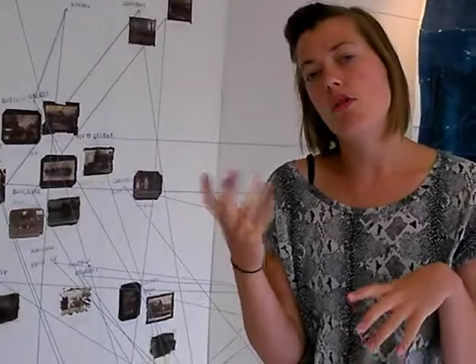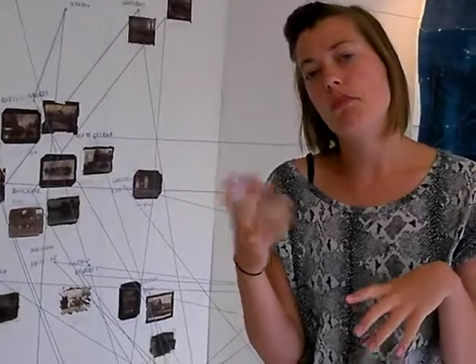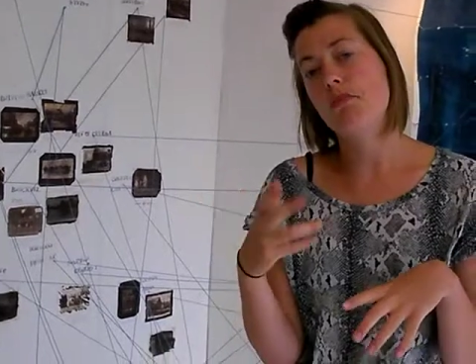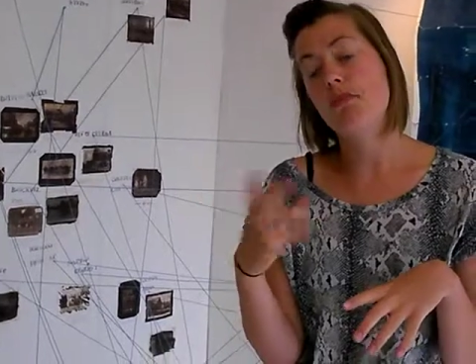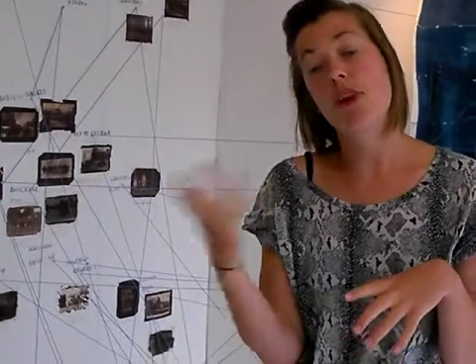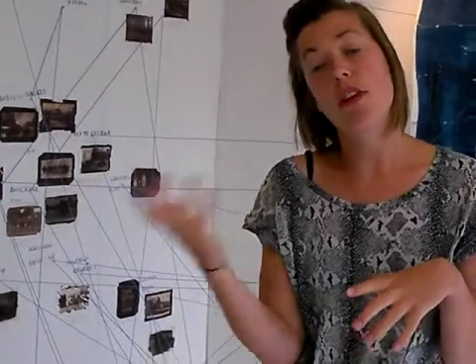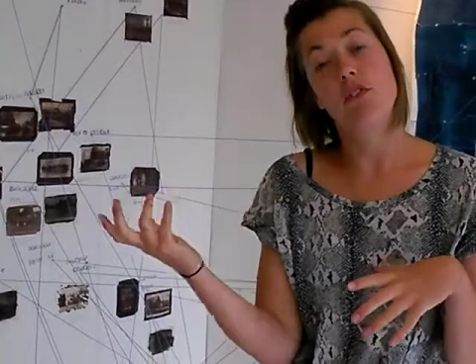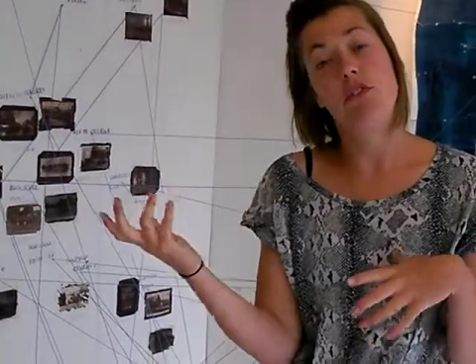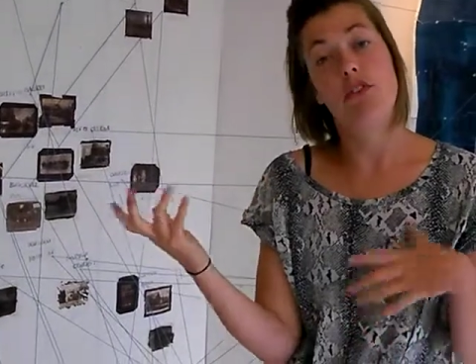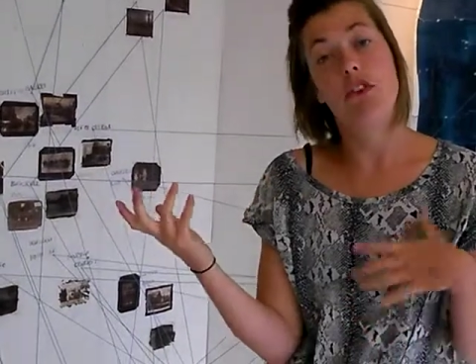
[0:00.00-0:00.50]

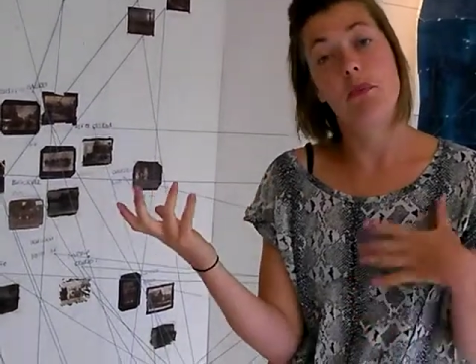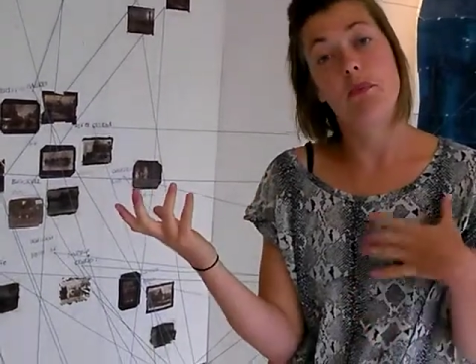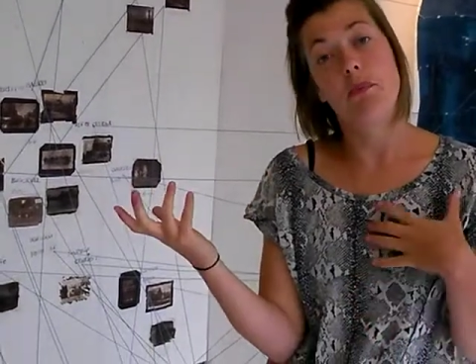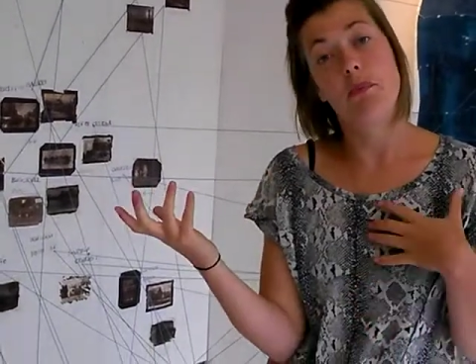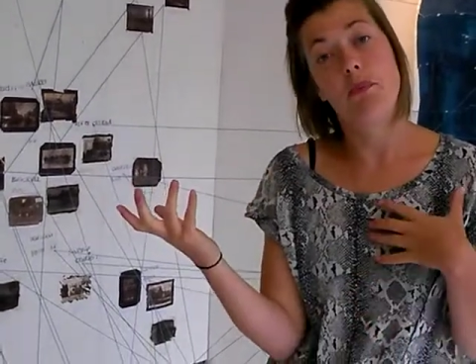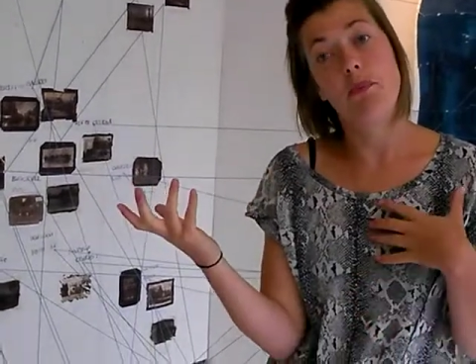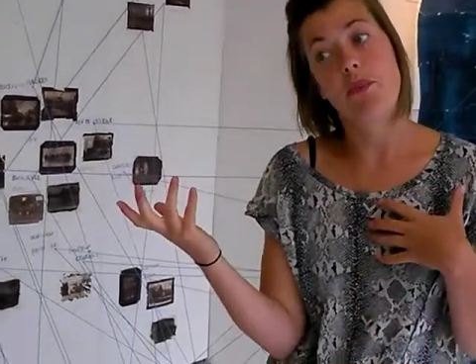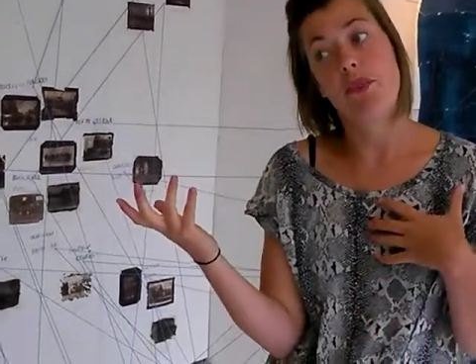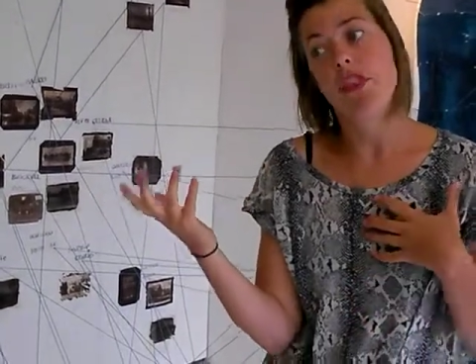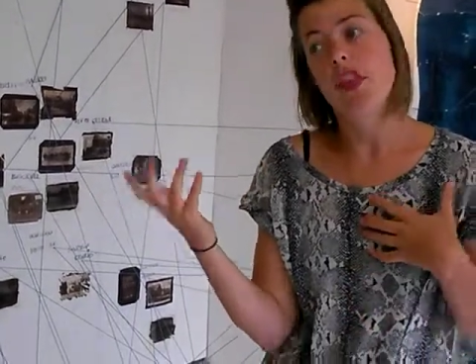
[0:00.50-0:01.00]
print from.
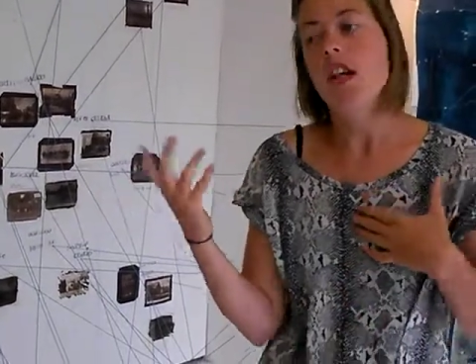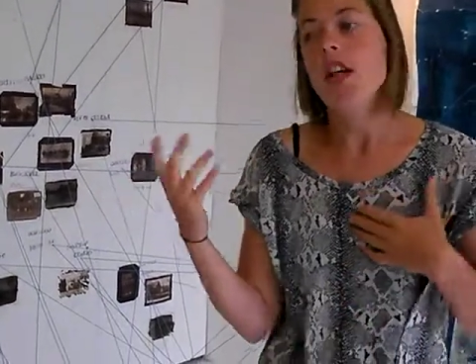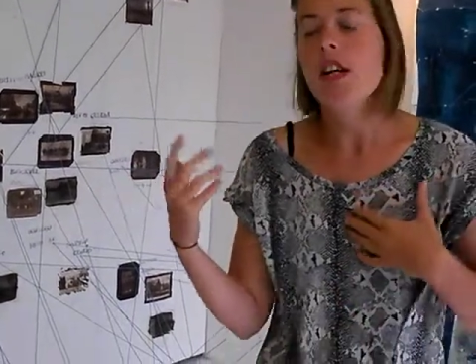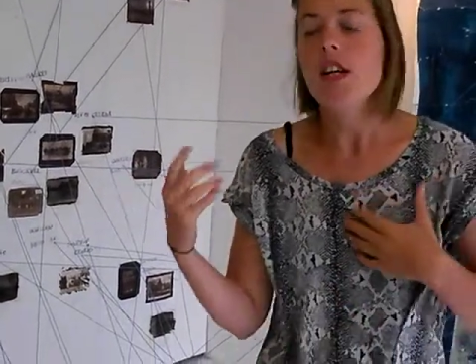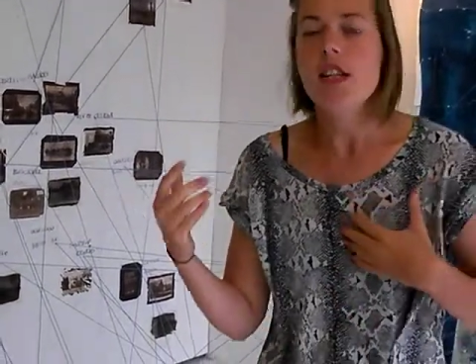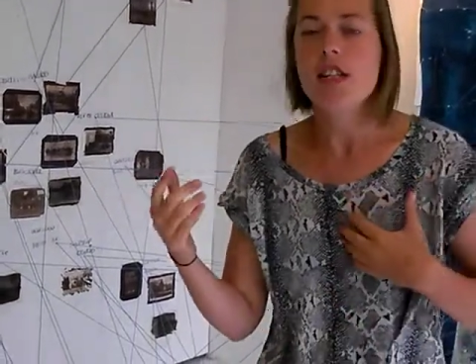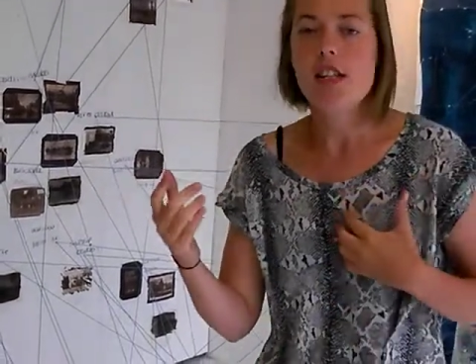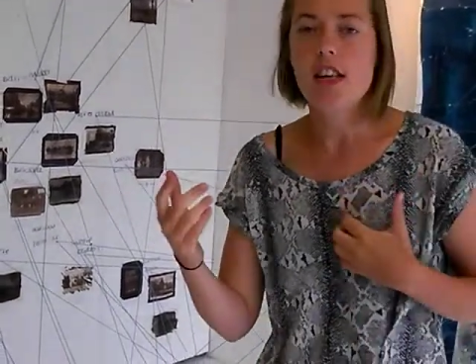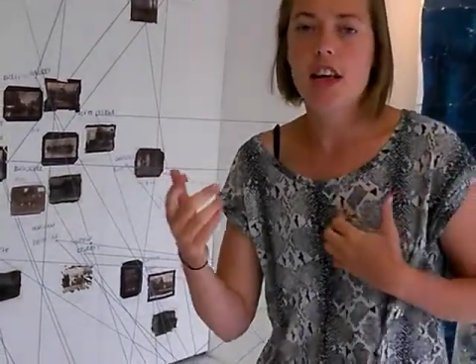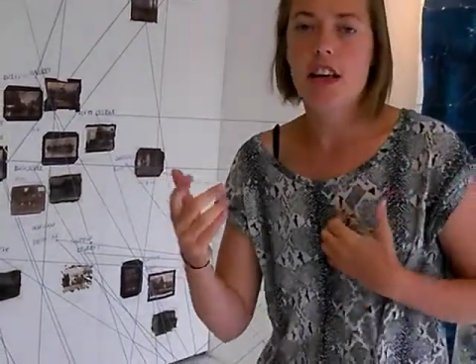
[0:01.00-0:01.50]

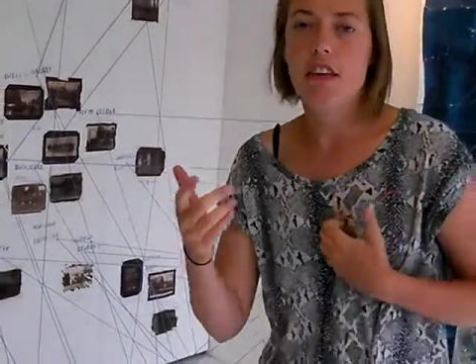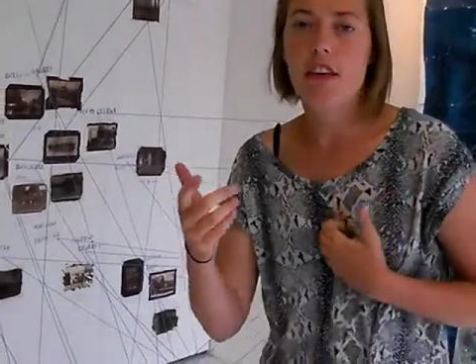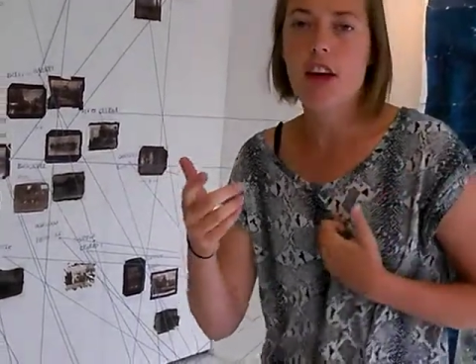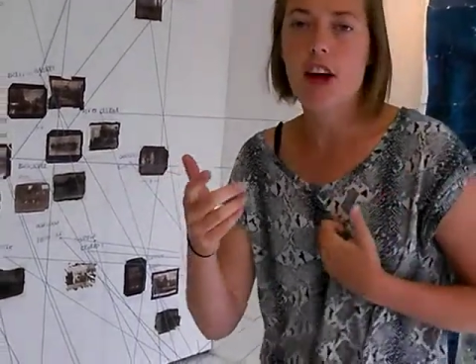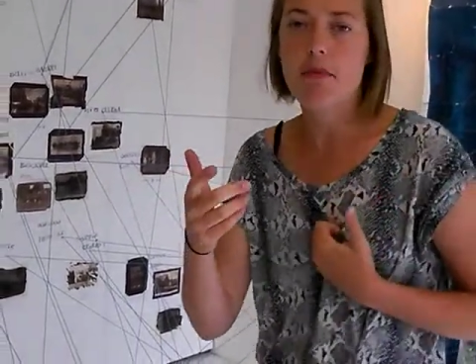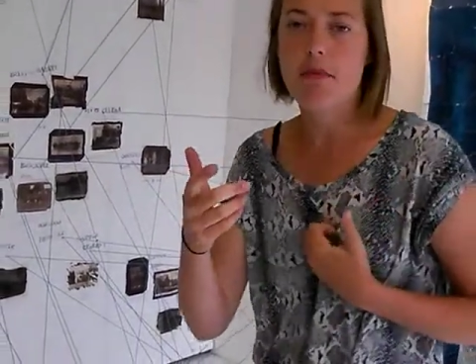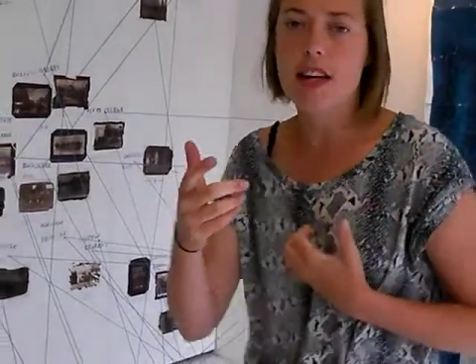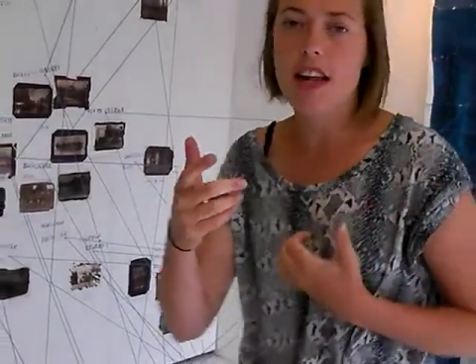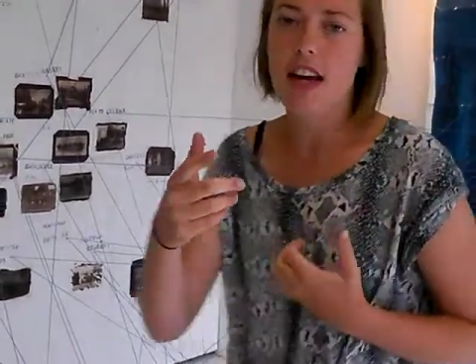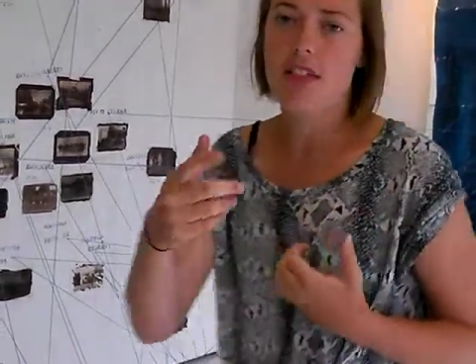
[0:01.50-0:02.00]
So
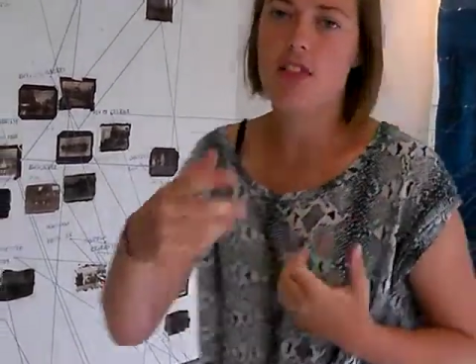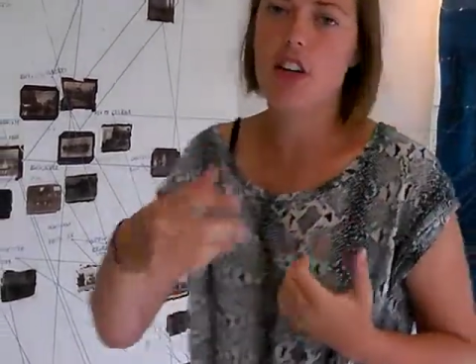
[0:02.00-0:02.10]
come and have a